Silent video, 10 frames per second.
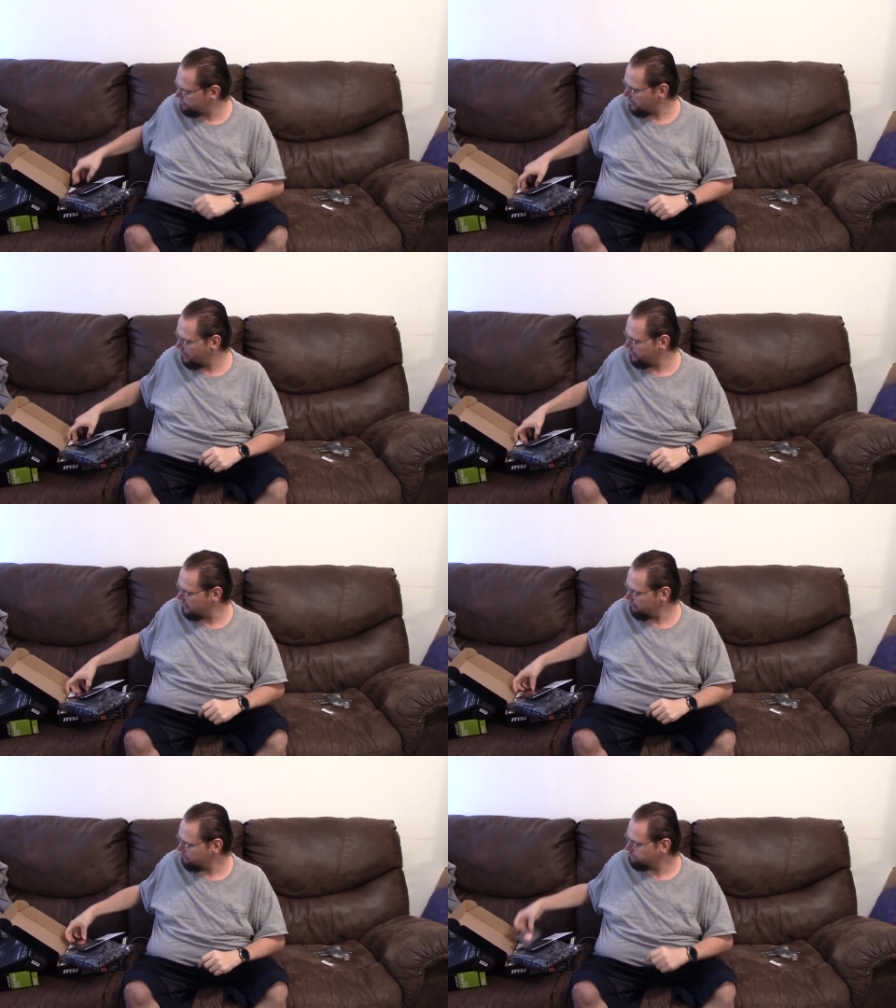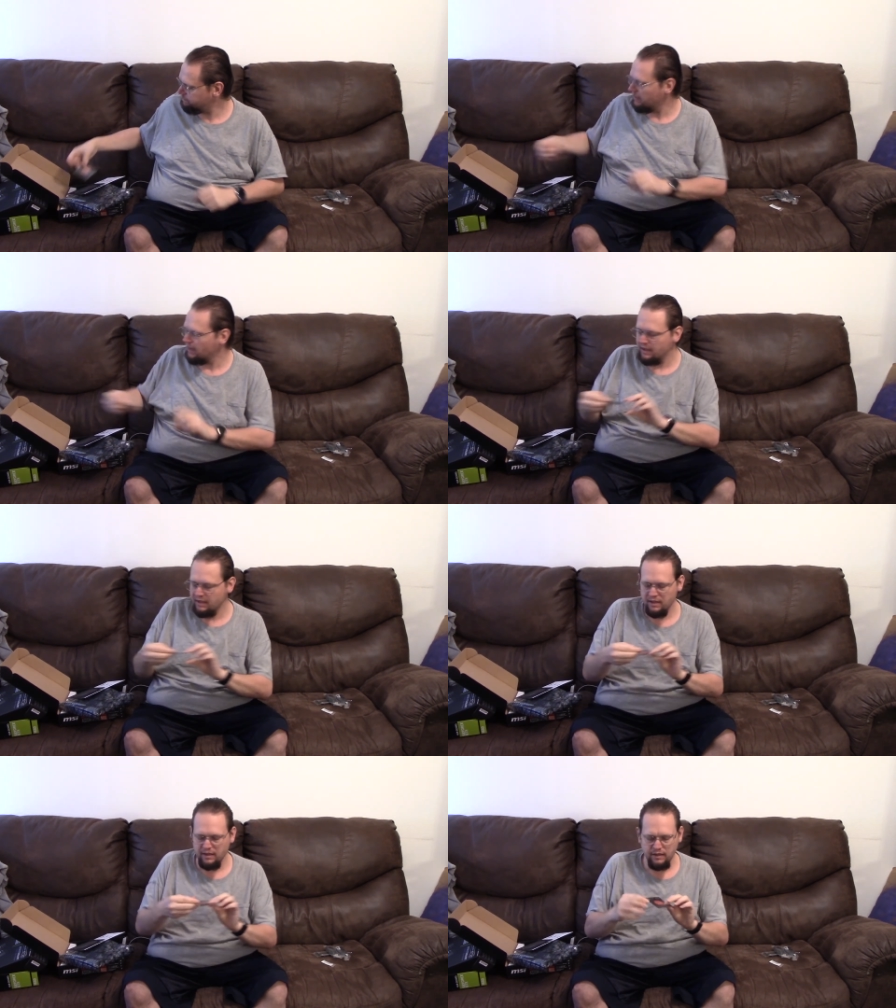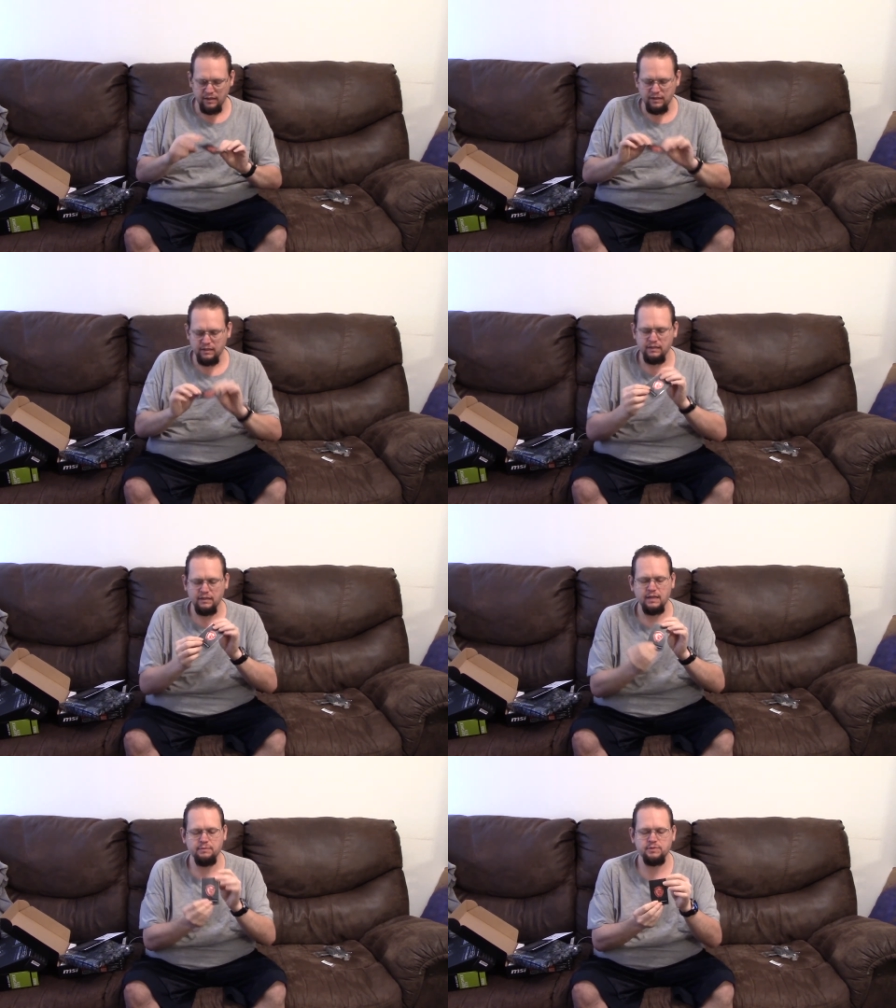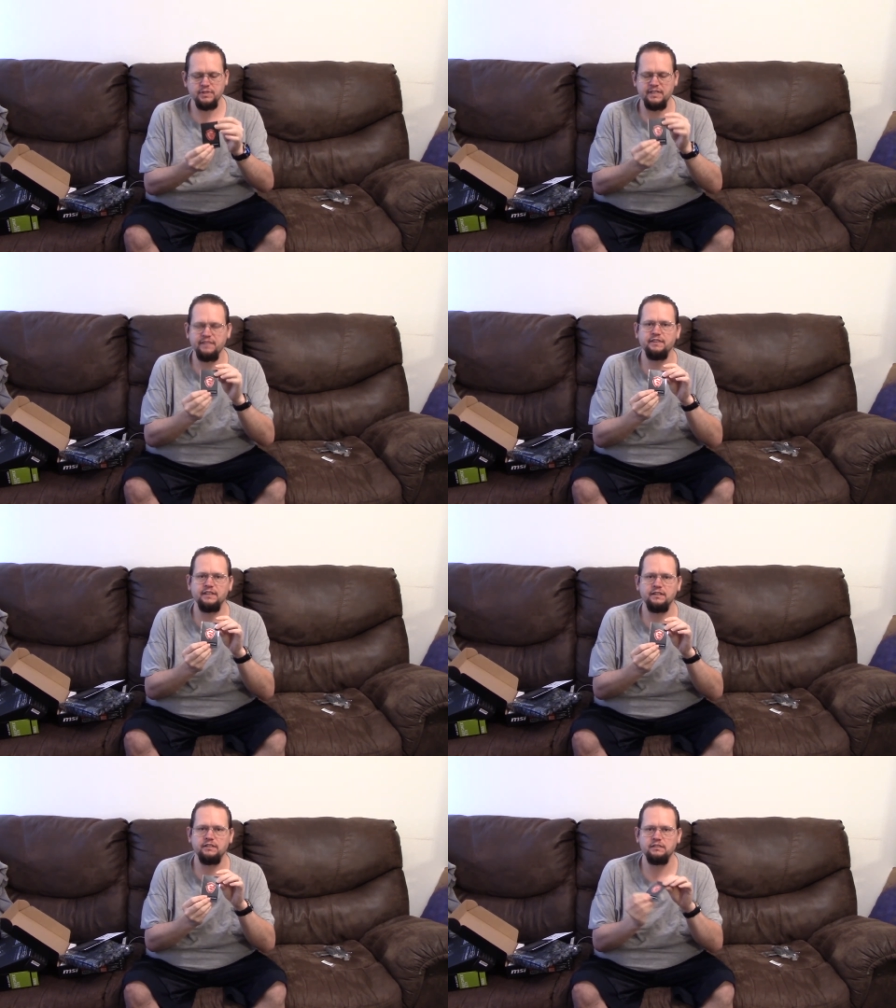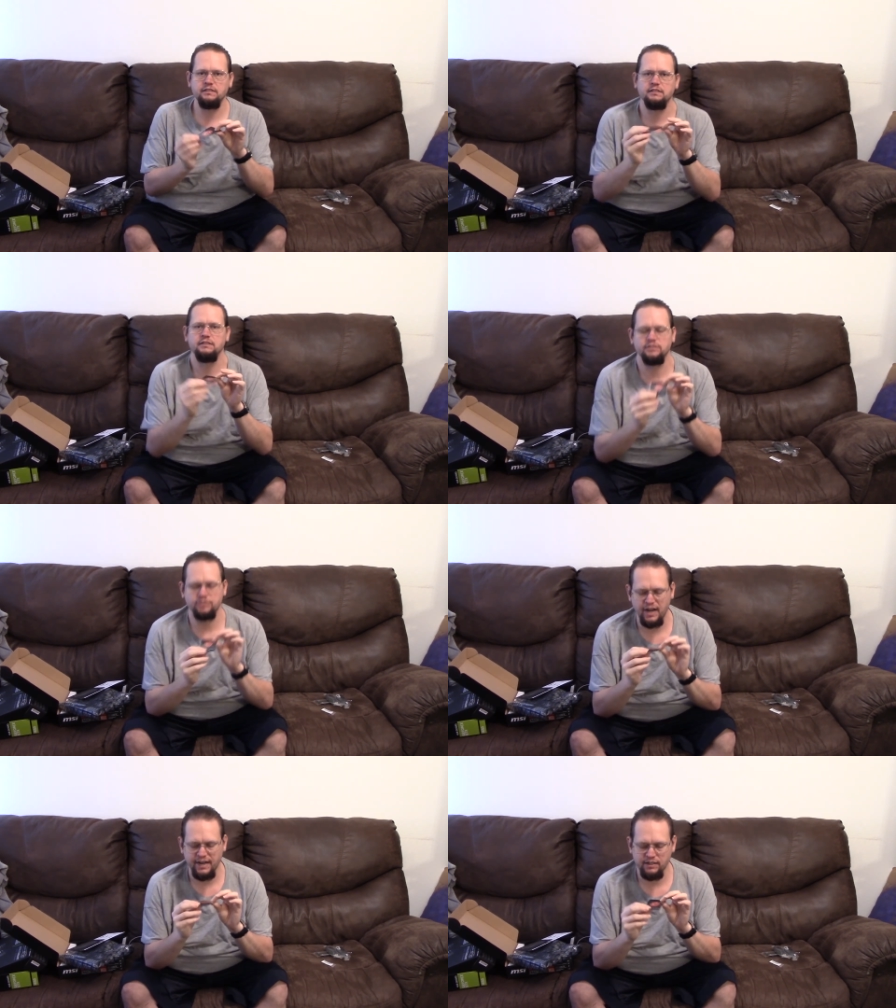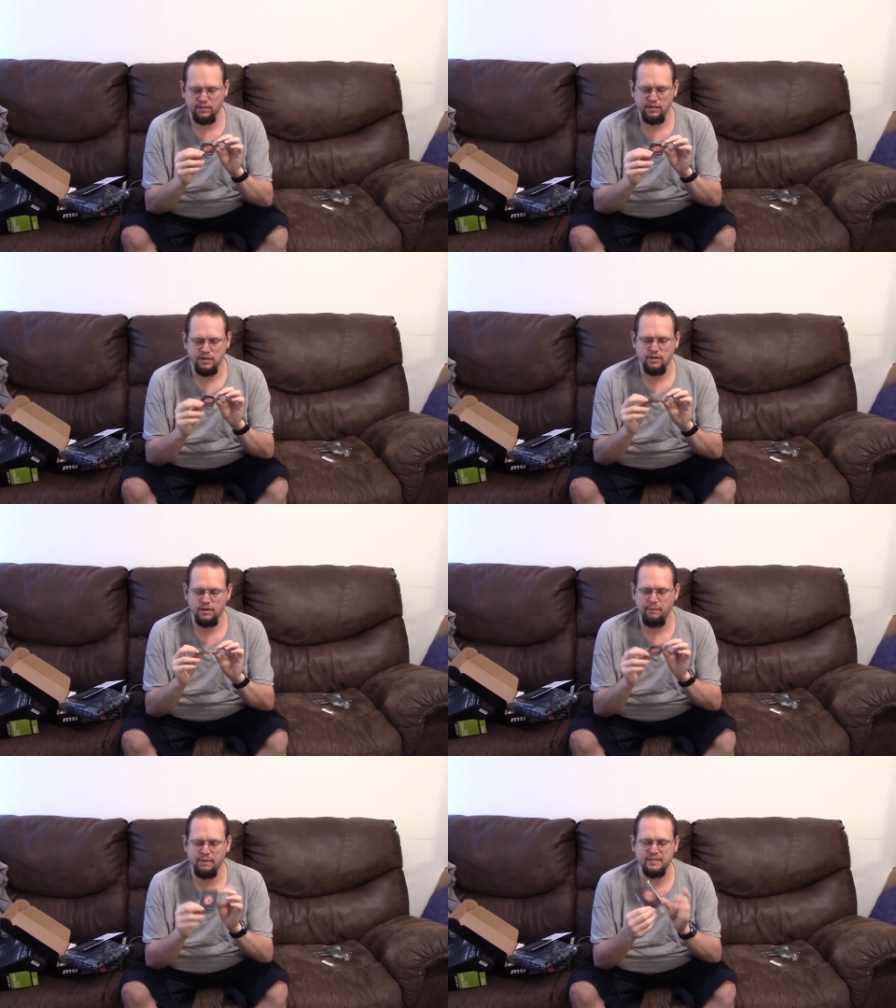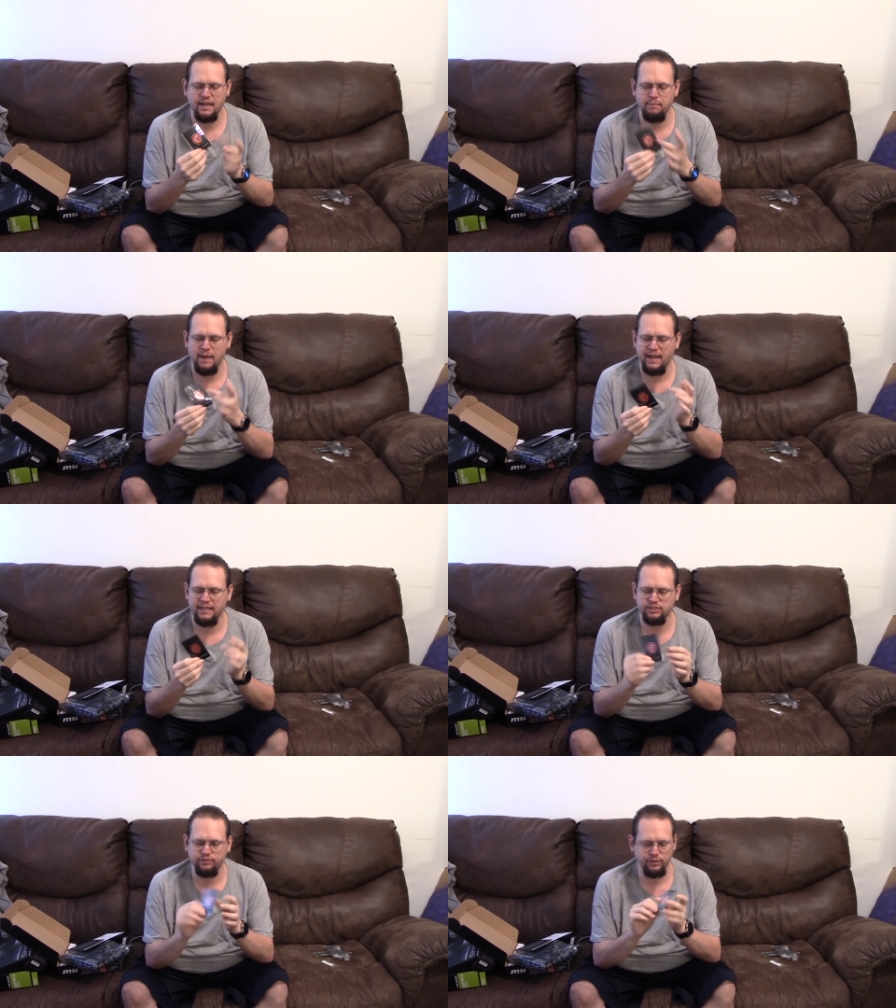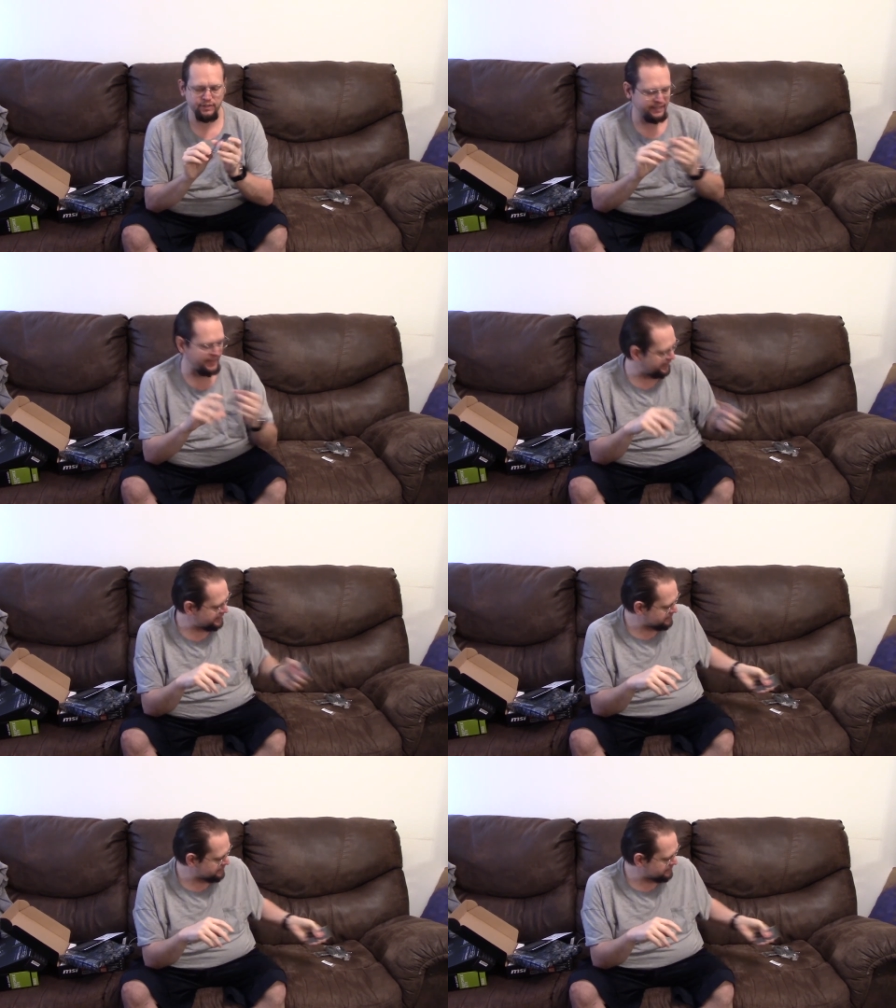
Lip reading: drive in. Comes with a nifty little Dragon logo MSI badge for the case